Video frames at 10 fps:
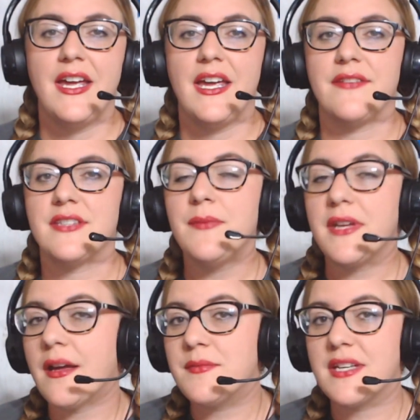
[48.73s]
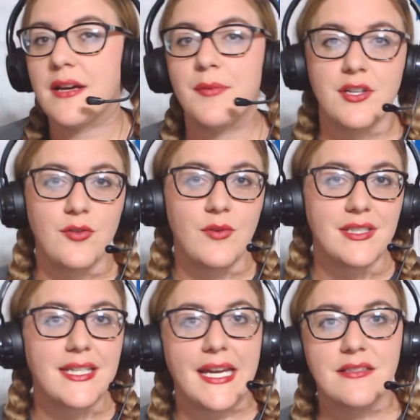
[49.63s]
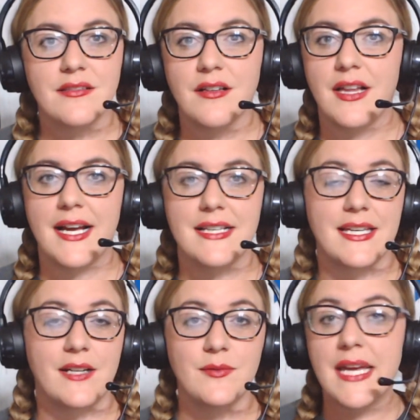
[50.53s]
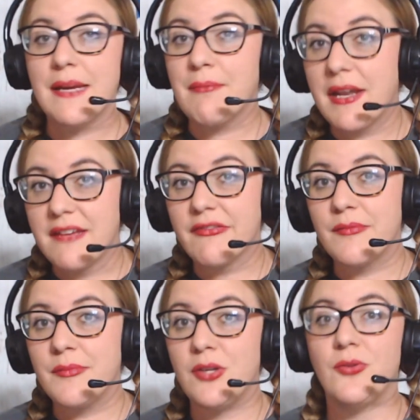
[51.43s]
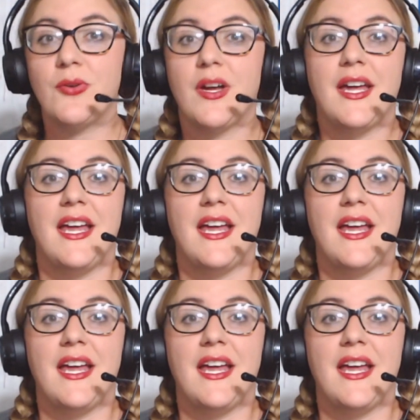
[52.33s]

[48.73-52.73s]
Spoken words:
If something comes up and you need to cancel a class, they don't take money from you.